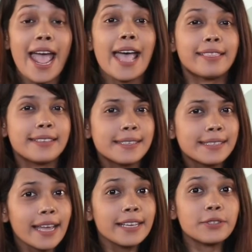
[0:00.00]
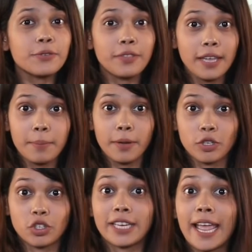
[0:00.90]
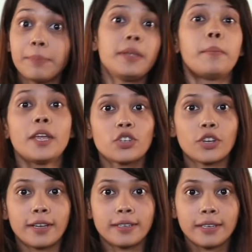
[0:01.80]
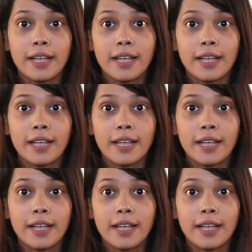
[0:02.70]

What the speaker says: and the size of the image can be measured,